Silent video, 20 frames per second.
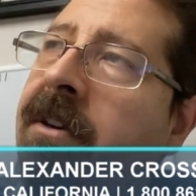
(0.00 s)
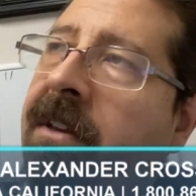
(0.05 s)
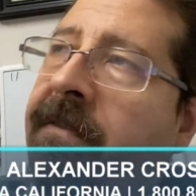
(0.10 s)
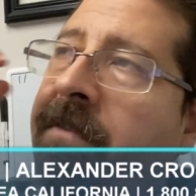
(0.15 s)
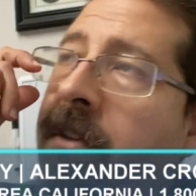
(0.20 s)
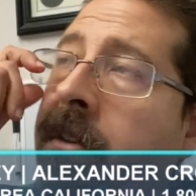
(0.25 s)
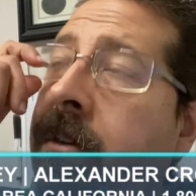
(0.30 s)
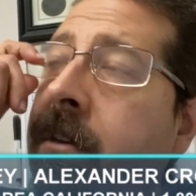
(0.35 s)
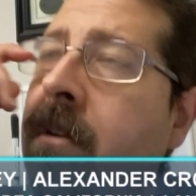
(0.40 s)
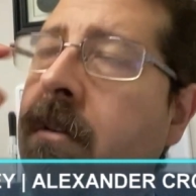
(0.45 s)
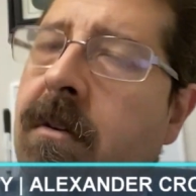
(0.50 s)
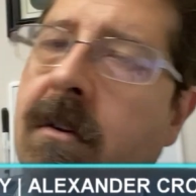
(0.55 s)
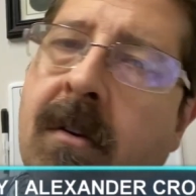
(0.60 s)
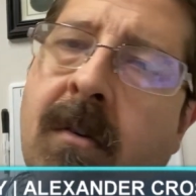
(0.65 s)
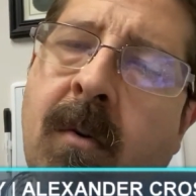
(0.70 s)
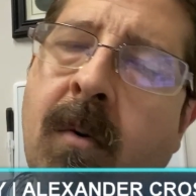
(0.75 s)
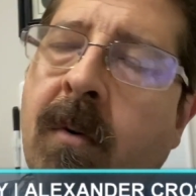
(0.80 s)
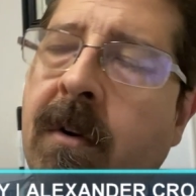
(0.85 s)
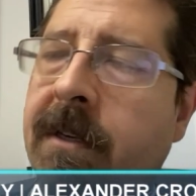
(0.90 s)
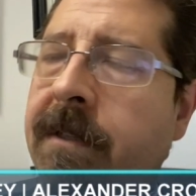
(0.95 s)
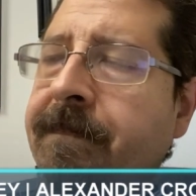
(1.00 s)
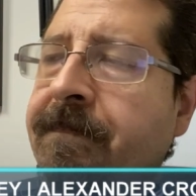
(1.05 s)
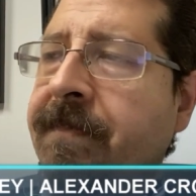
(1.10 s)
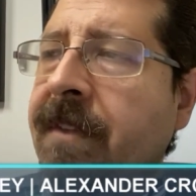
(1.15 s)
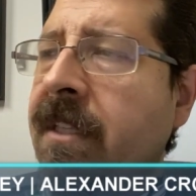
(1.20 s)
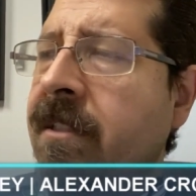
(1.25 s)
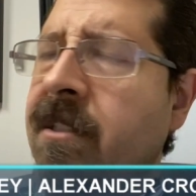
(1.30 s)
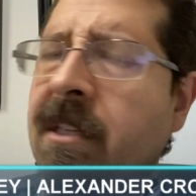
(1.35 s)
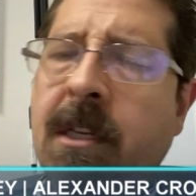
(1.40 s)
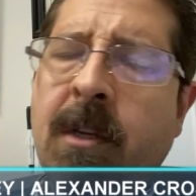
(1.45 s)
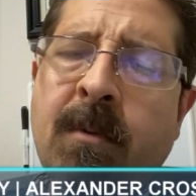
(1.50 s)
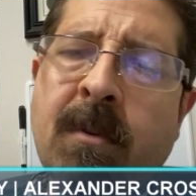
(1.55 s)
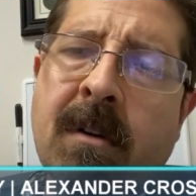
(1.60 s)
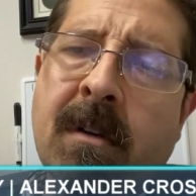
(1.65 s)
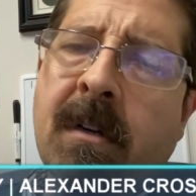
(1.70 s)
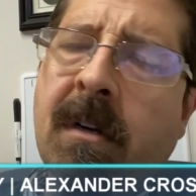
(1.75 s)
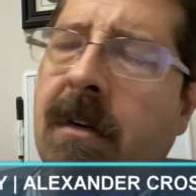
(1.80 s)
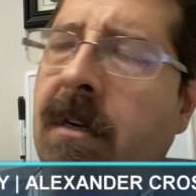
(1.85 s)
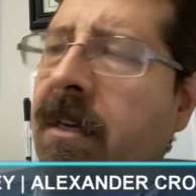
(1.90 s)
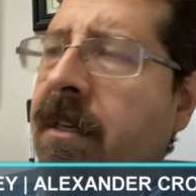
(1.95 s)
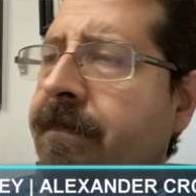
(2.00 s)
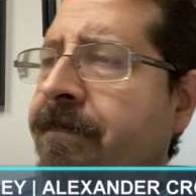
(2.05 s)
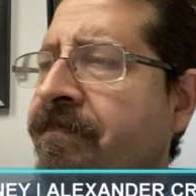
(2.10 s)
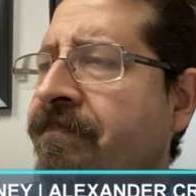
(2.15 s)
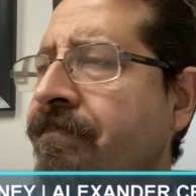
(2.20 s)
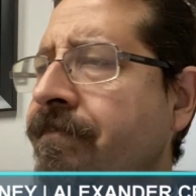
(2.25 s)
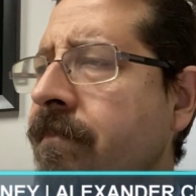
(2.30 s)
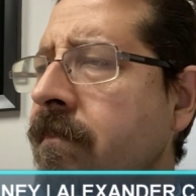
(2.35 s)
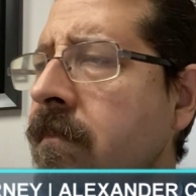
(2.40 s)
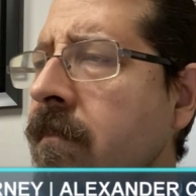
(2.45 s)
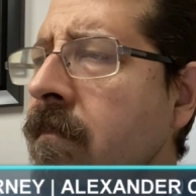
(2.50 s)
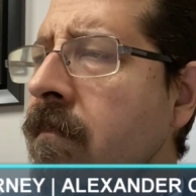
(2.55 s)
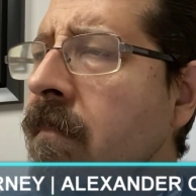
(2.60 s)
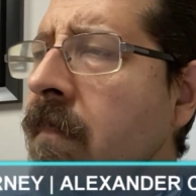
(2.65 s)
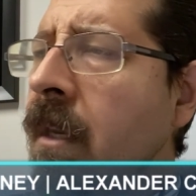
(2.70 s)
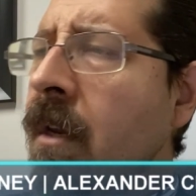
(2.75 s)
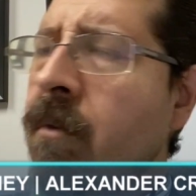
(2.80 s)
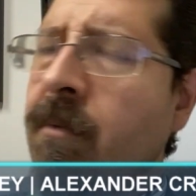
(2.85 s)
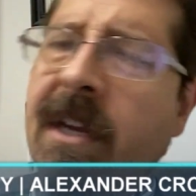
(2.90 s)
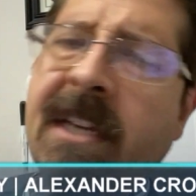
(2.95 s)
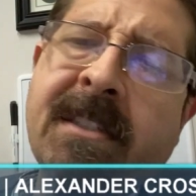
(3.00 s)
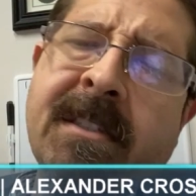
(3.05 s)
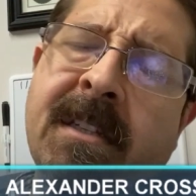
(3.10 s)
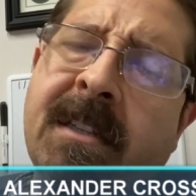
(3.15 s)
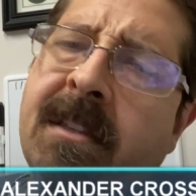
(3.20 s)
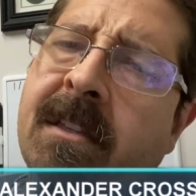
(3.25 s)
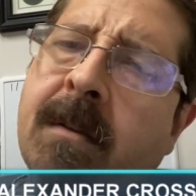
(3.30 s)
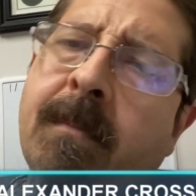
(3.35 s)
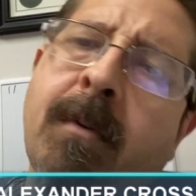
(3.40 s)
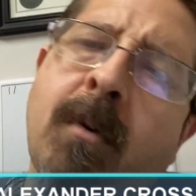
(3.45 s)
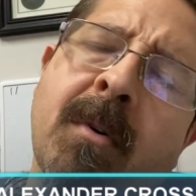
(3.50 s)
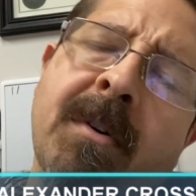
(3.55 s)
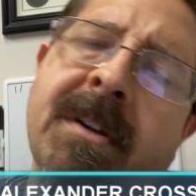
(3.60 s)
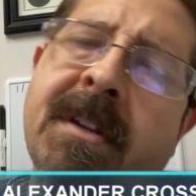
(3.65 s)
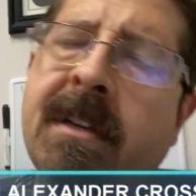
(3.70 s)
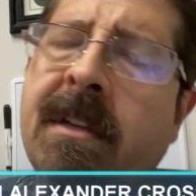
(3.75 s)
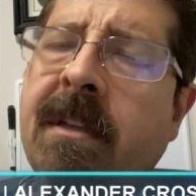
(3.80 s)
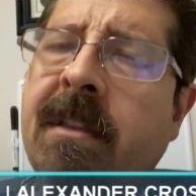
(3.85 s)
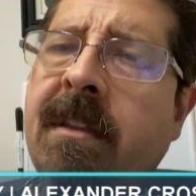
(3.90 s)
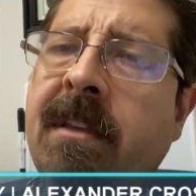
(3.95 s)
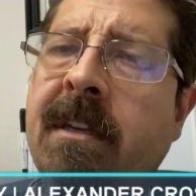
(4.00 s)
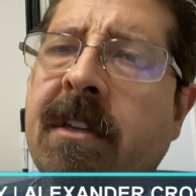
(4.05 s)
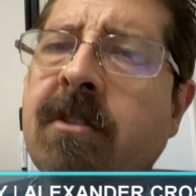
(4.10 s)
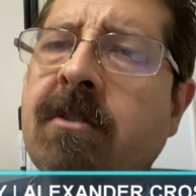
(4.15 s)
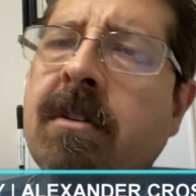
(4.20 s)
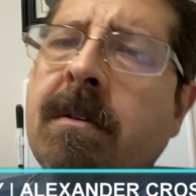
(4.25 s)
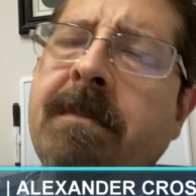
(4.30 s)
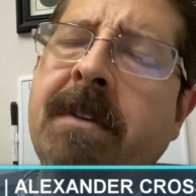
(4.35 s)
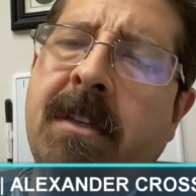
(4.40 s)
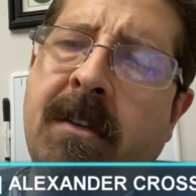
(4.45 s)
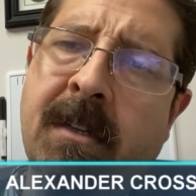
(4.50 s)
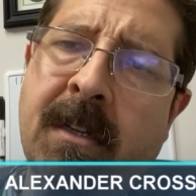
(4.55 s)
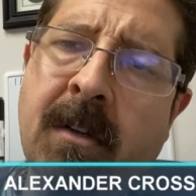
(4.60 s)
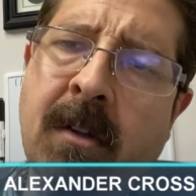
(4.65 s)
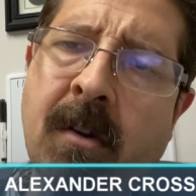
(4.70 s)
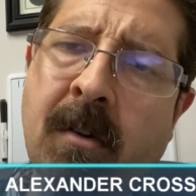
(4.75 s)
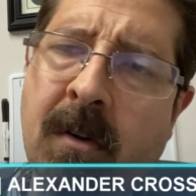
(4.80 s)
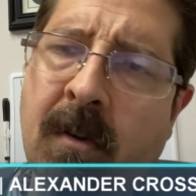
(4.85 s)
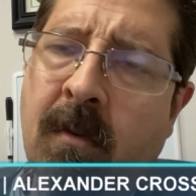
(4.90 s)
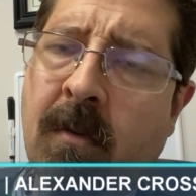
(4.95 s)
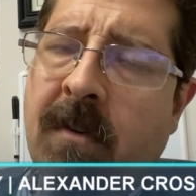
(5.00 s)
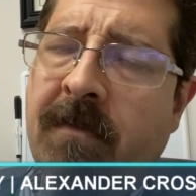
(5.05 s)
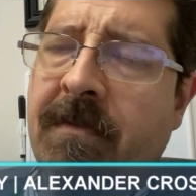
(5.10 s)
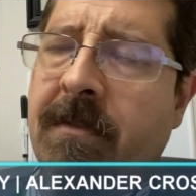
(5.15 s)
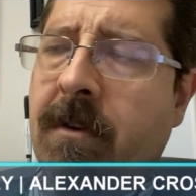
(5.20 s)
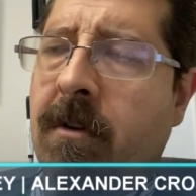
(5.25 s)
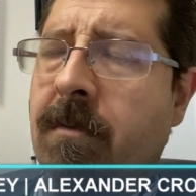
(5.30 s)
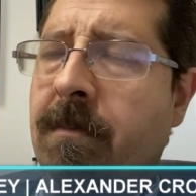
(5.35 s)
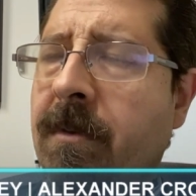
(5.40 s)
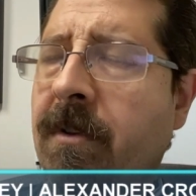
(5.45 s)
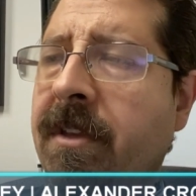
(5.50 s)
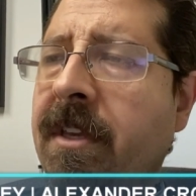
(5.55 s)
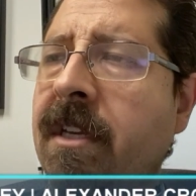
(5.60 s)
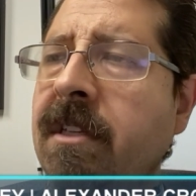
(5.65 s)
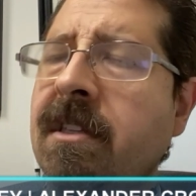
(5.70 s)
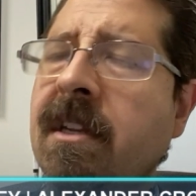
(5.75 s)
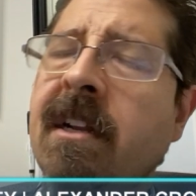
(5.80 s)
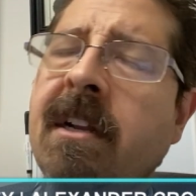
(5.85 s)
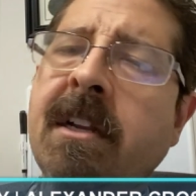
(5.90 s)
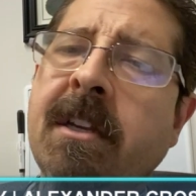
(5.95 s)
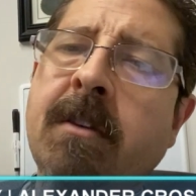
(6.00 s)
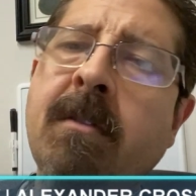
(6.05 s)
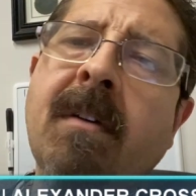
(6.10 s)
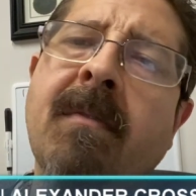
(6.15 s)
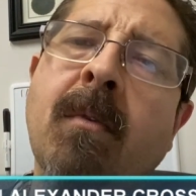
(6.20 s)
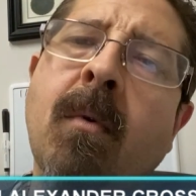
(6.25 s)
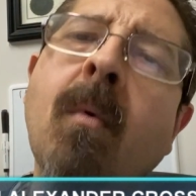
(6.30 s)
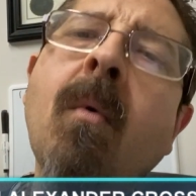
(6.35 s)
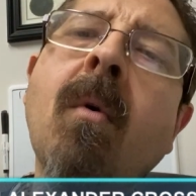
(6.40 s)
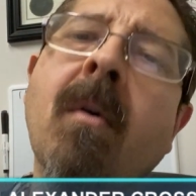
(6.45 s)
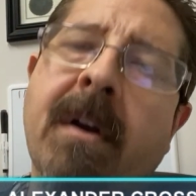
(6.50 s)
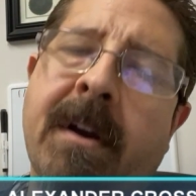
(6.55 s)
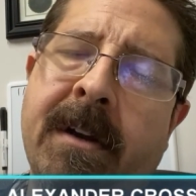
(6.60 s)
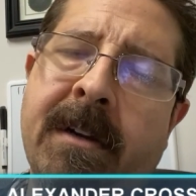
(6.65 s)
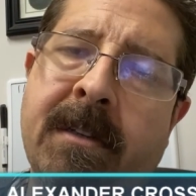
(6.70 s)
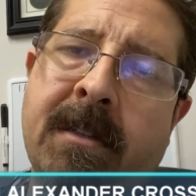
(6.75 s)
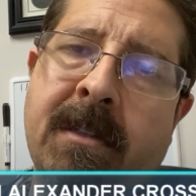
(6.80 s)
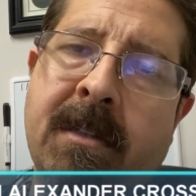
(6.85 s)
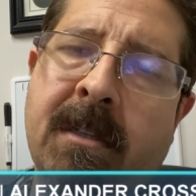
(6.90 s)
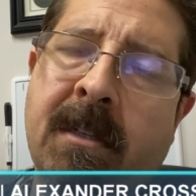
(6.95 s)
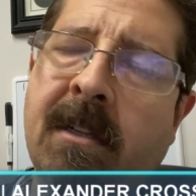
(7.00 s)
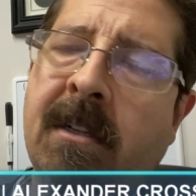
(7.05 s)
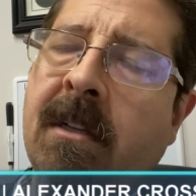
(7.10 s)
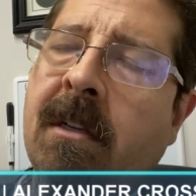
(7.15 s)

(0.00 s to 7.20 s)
if you didn't go to court, let's say you were um, arrested and the deported in the interim and you didn't go to court for a criminal case, you have a warrant.